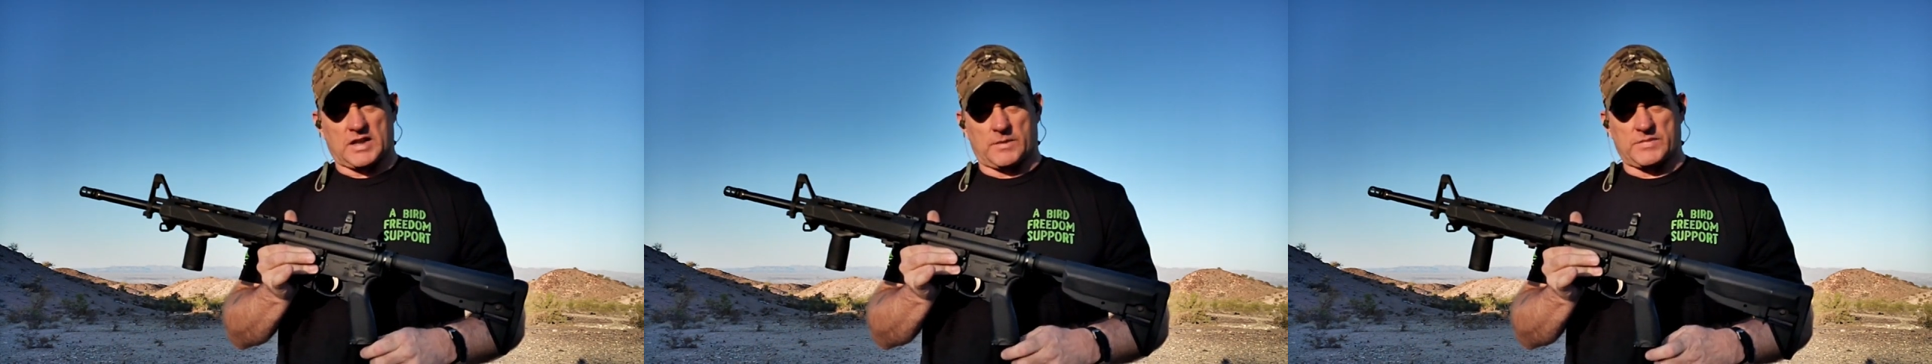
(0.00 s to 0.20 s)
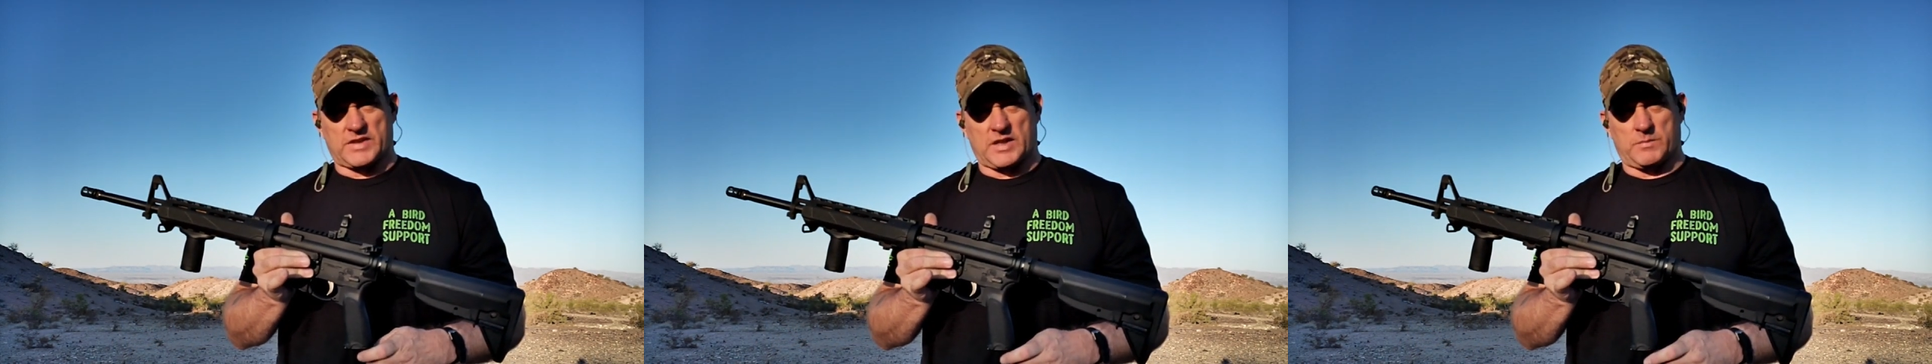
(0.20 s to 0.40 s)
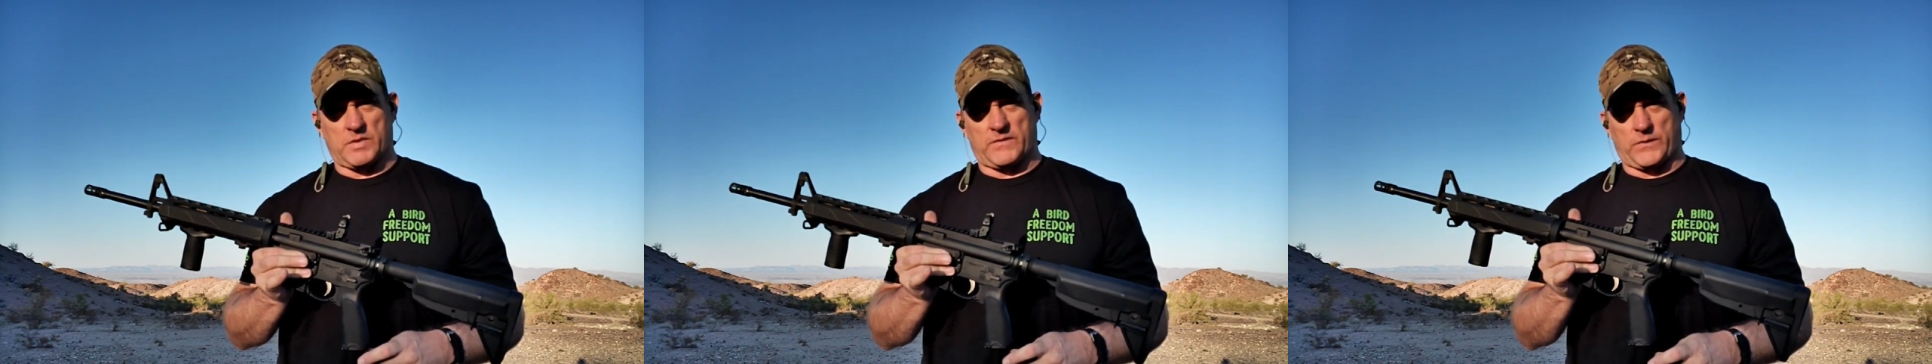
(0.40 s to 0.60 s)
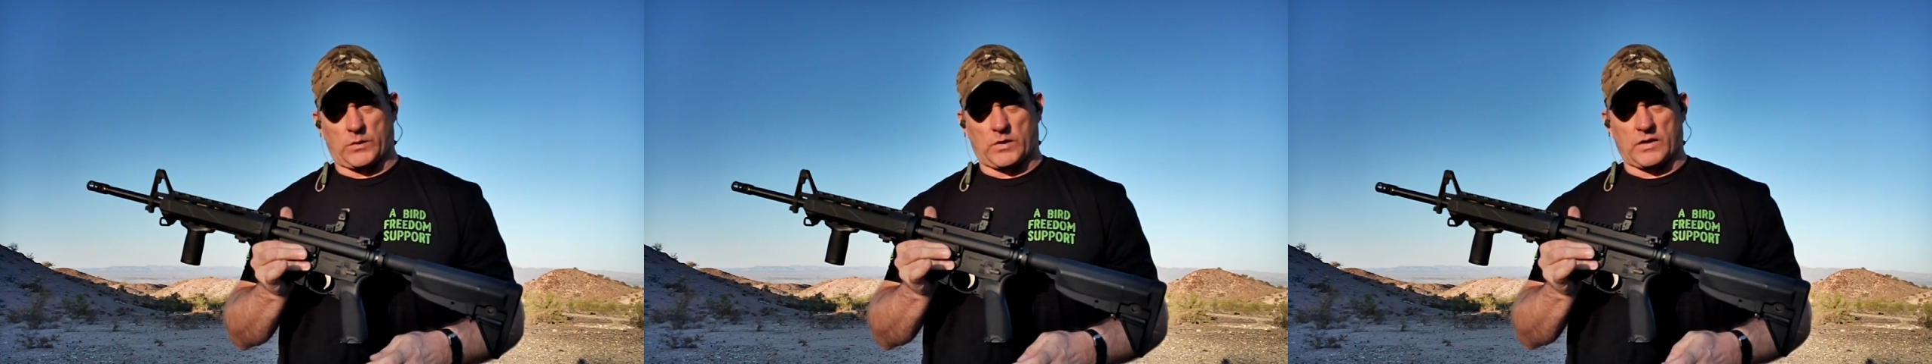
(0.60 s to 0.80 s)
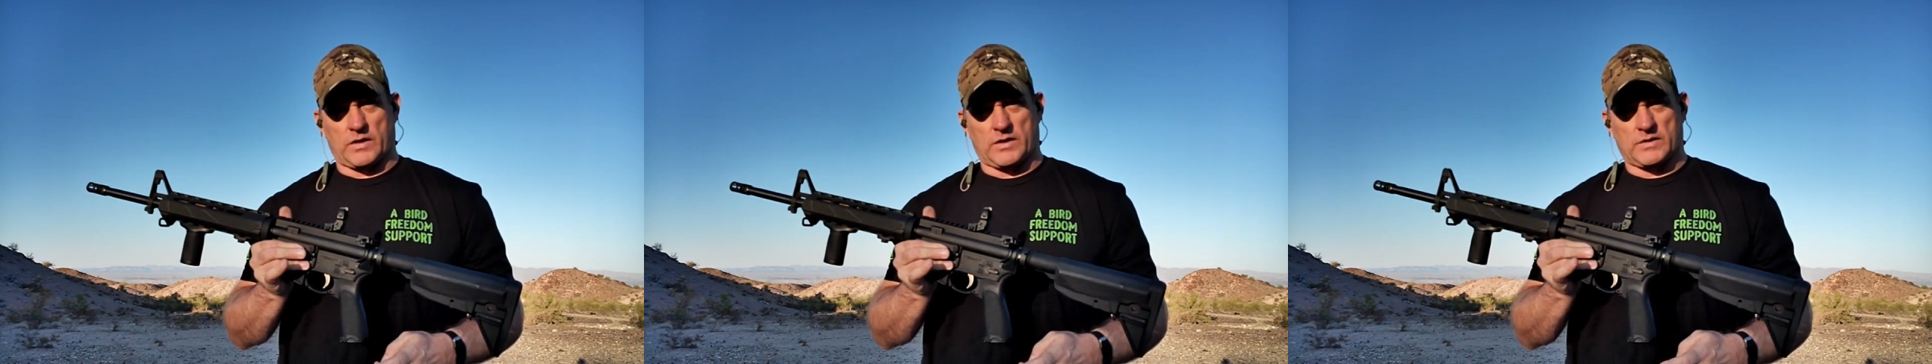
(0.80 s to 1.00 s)
comes in
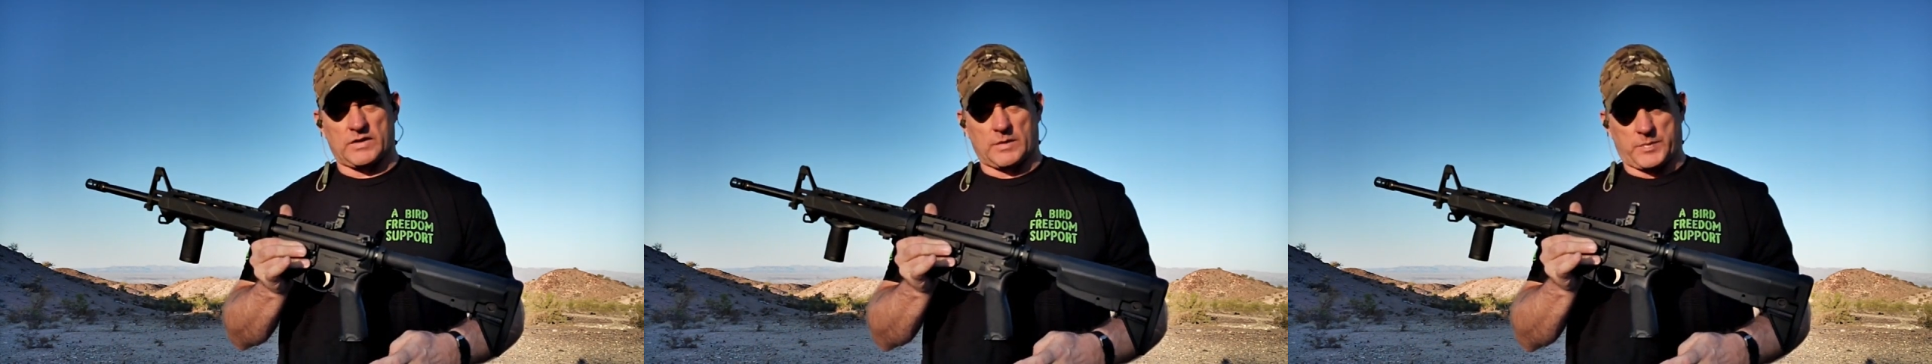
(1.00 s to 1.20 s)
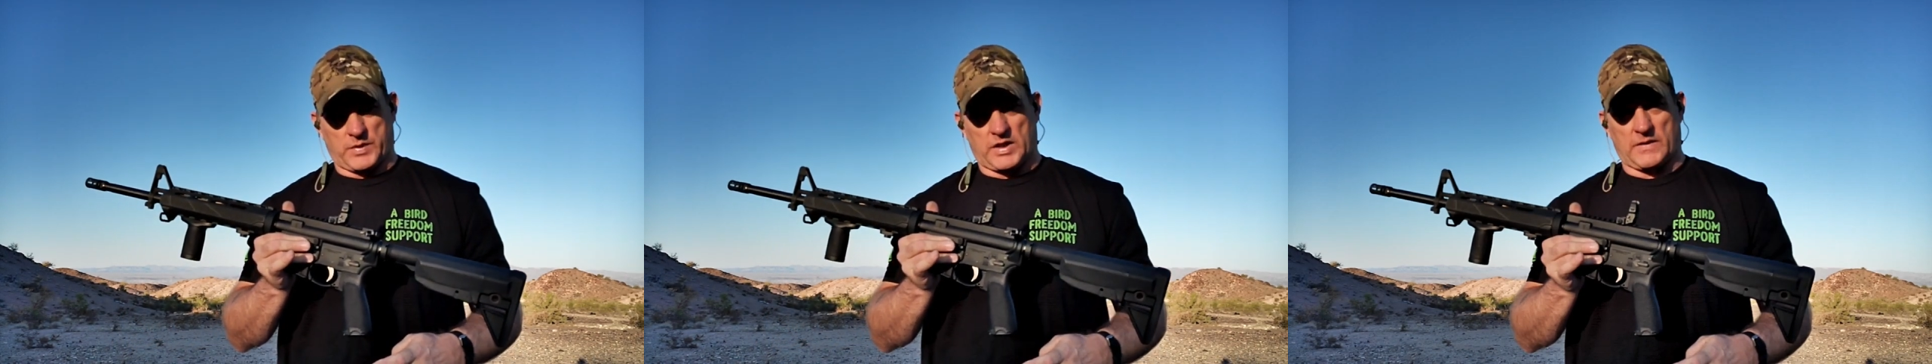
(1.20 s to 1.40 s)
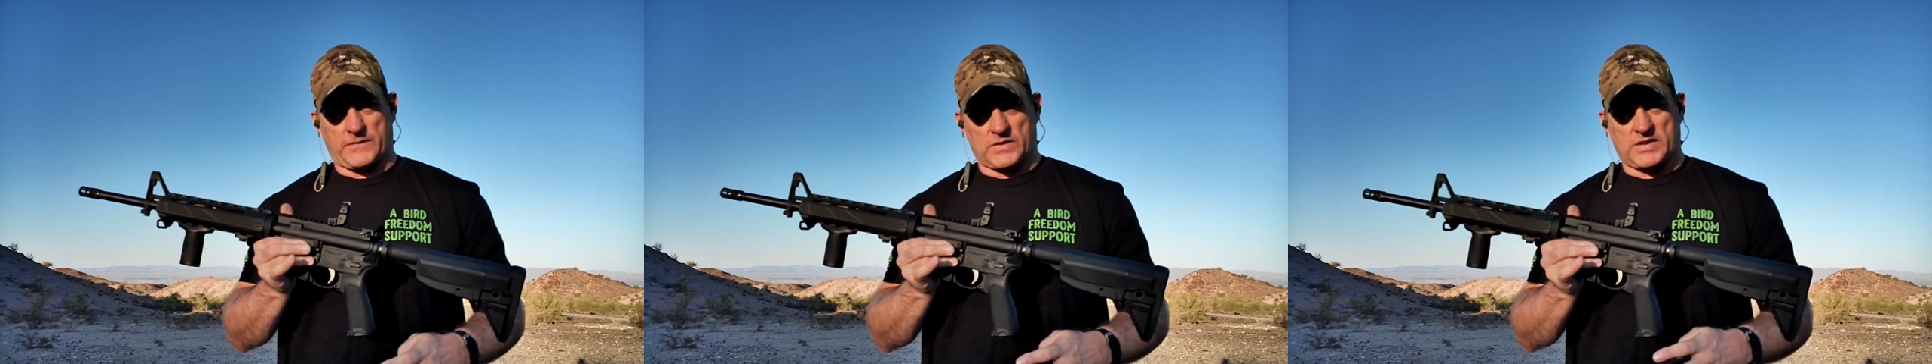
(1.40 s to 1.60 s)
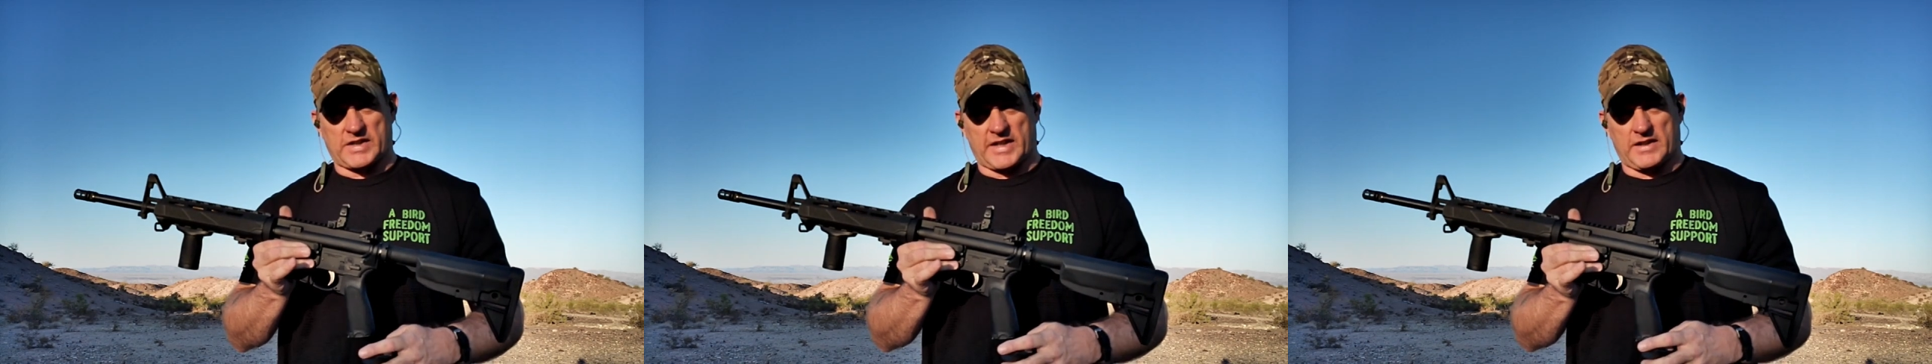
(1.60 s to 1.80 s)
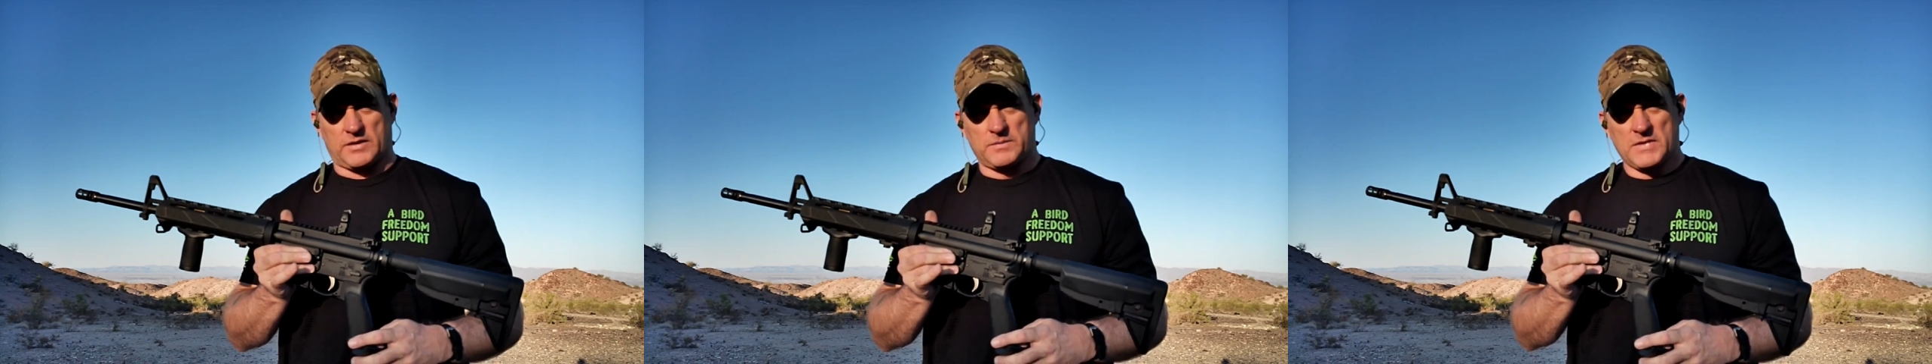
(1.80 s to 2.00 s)
before they're put up for
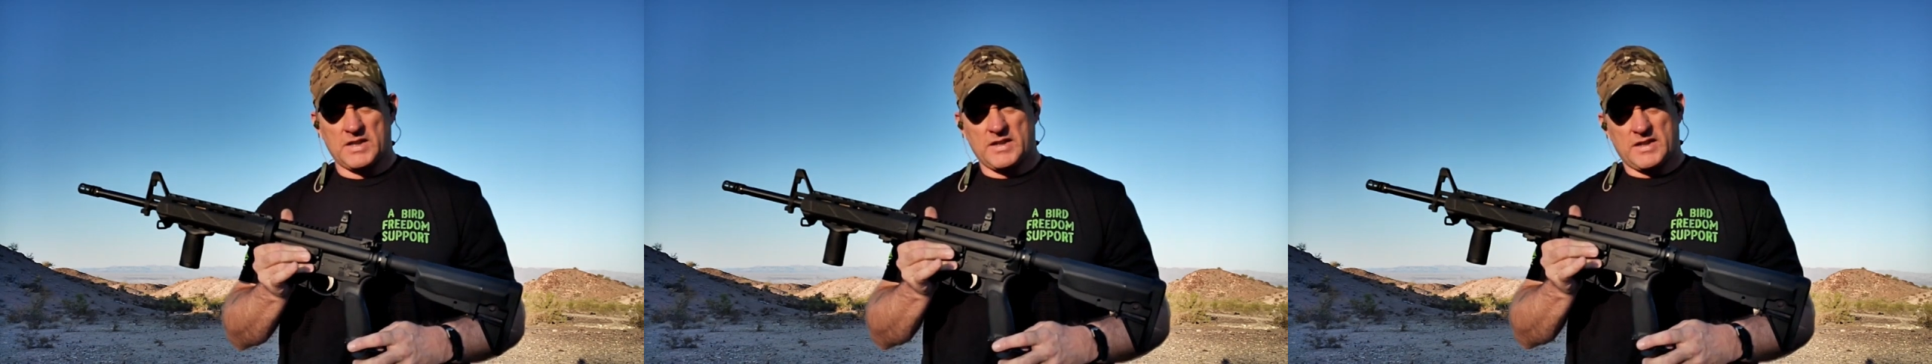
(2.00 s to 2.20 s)
sale.